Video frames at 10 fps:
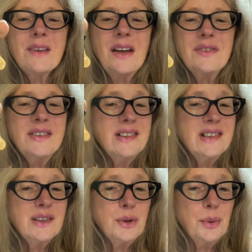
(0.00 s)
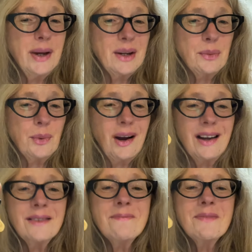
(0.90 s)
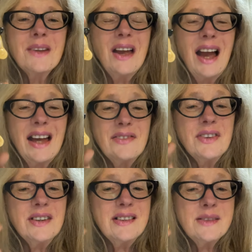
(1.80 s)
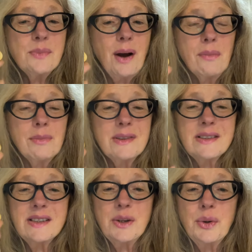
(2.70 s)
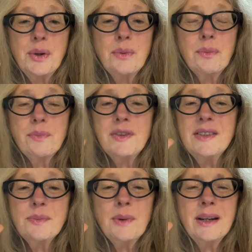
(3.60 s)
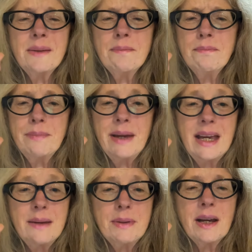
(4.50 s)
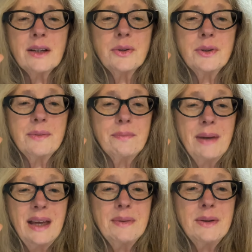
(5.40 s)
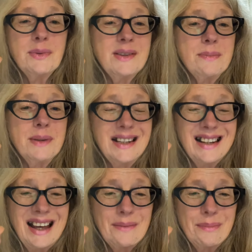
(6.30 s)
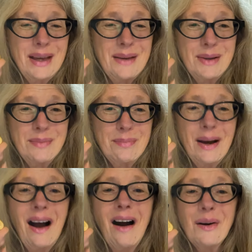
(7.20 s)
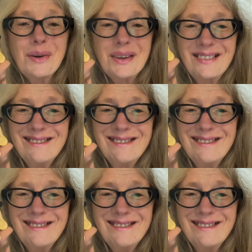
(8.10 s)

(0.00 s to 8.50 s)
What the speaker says: And this is the Gwen one, and this one was this one and Baby was a bit like baby powder,